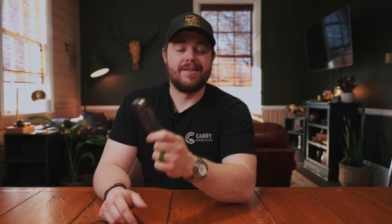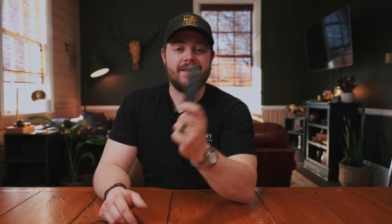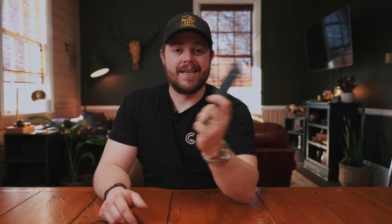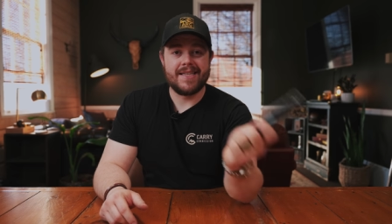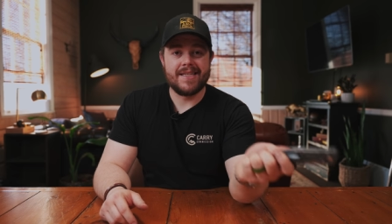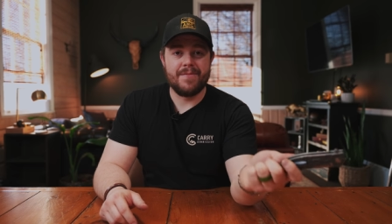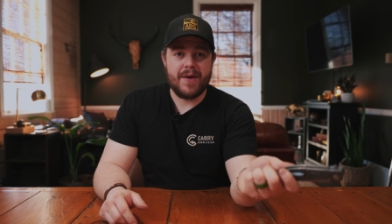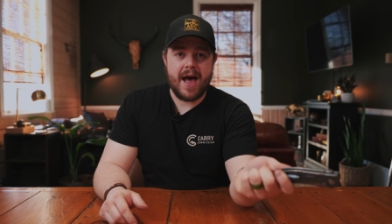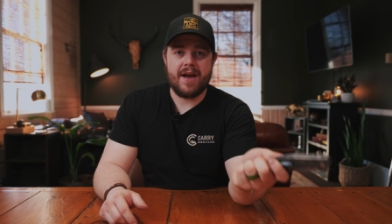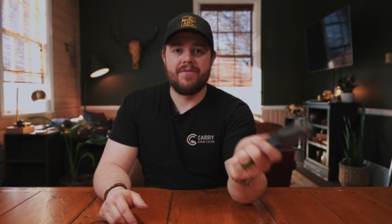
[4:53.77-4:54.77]
less
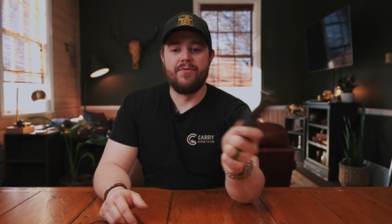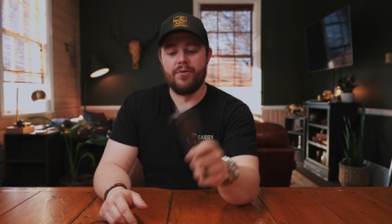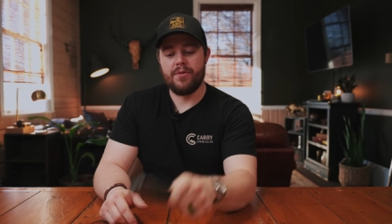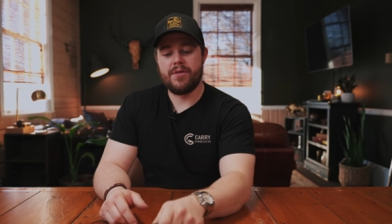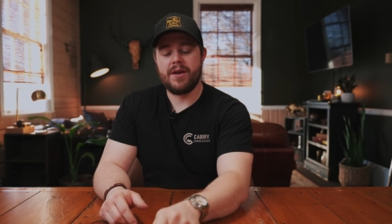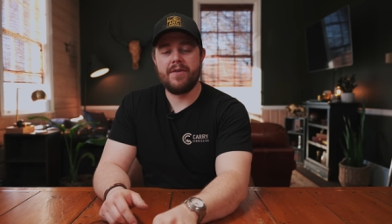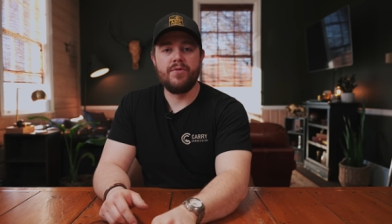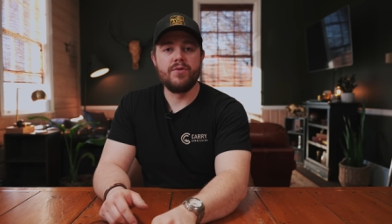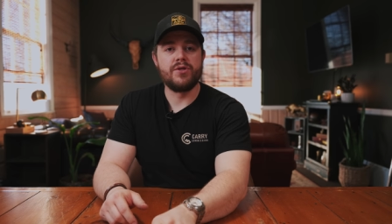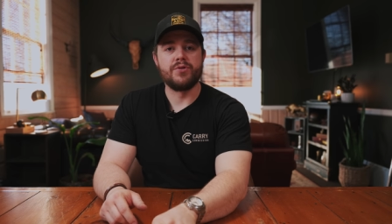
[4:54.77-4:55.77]
impactful than if
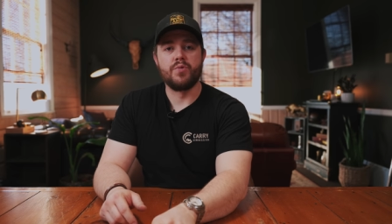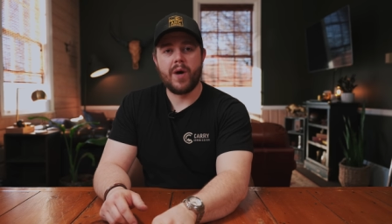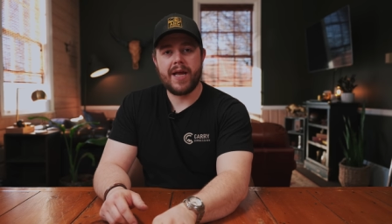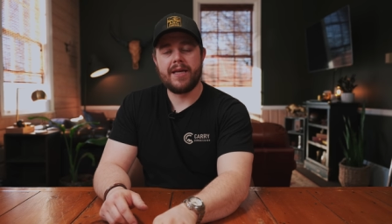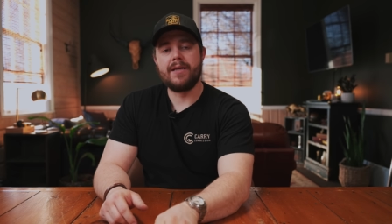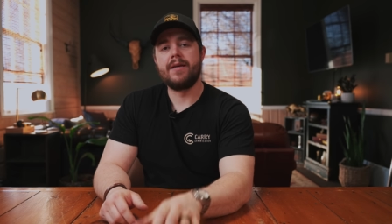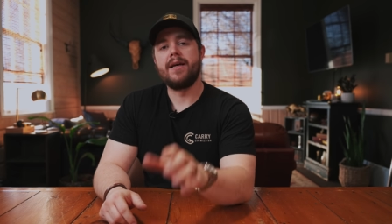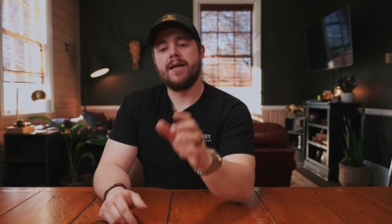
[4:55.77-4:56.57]
you had just waited